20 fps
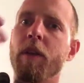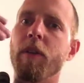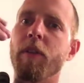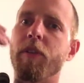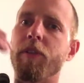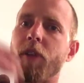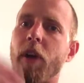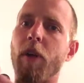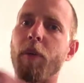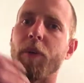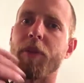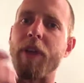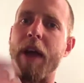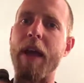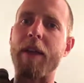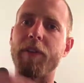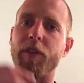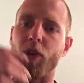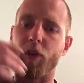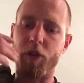Start with that
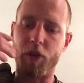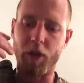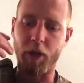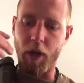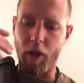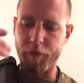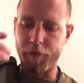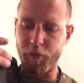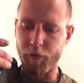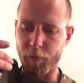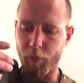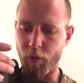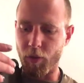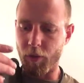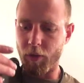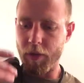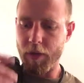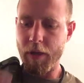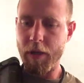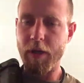until you're
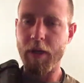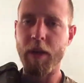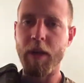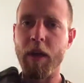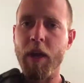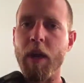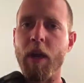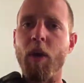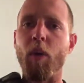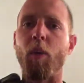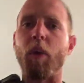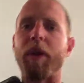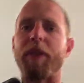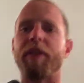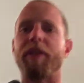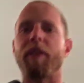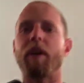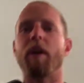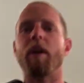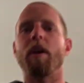comfortable
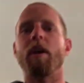with